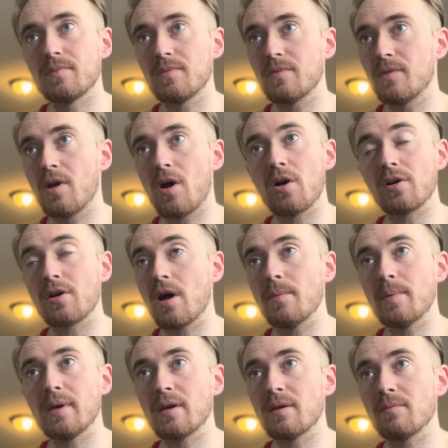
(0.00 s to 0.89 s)
in
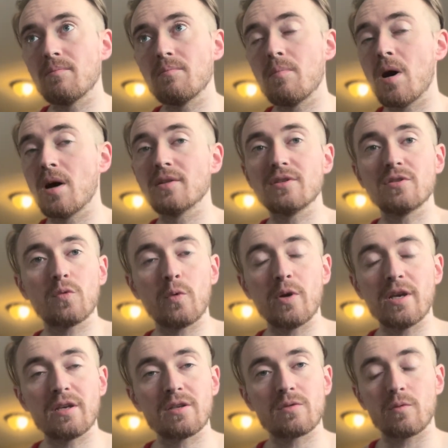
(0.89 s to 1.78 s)
coming months,
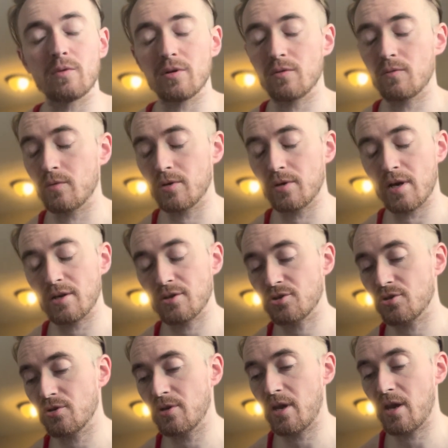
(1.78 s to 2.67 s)
weeks. We're not
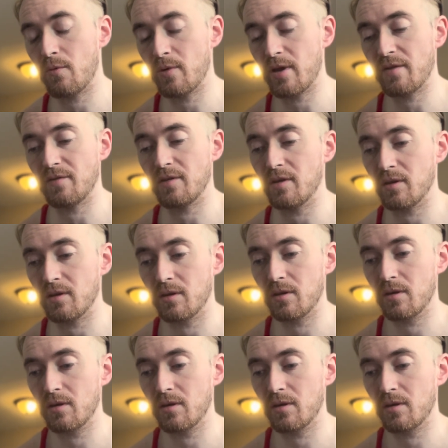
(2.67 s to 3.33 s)
sure yet. We have to